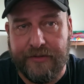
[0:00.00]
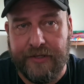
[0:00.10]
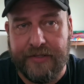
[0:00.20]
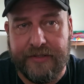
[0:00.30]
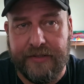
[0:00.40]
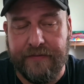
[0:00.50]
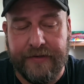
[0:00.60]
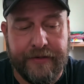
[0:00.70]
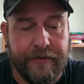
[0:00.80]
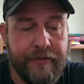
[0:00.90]
You guys seen the
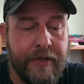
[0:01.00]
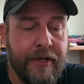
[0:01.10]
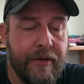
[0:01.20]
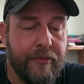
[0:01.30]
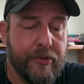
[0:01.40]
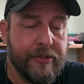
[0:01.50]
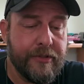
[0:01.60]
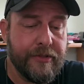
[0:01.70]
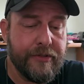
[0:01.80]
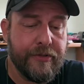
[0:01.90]
video, posted
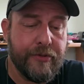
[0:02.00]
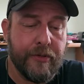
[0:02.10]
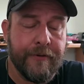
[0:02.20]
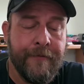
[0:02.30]
as a short.